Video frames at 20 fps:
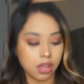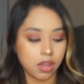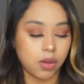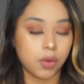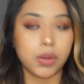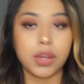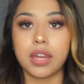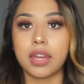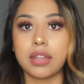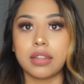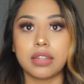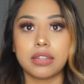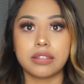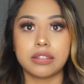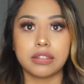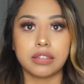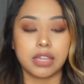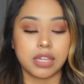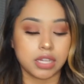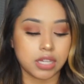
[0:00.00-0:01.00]
Okay, let's
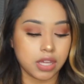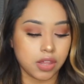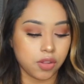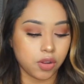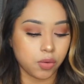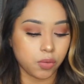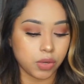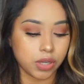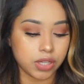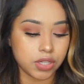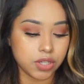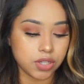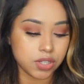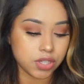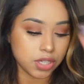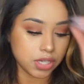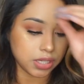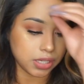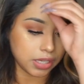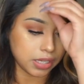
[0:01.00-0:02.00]
see. Another
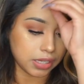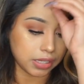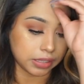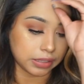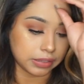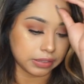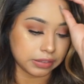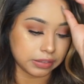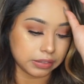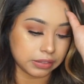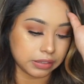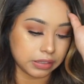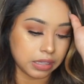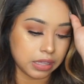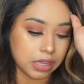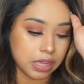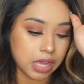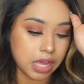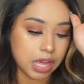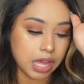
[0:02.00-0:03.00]
question is,
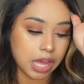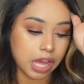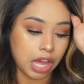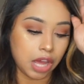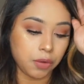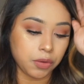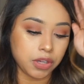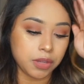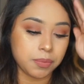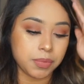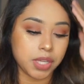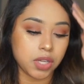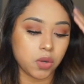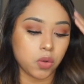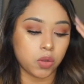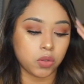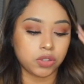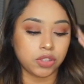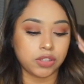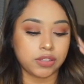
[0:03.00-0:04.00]
I want to be an
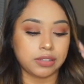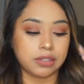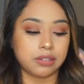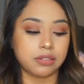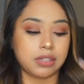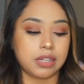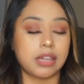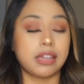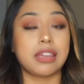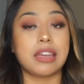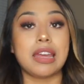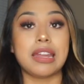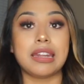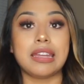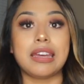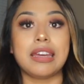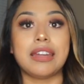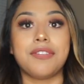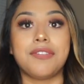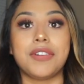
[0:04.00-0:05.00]
ultrasound tech.
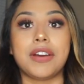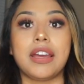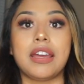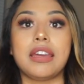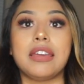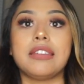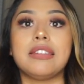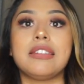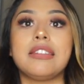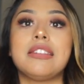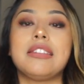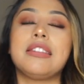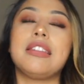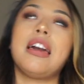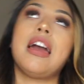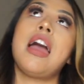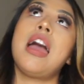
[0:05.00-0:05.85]
Any advice?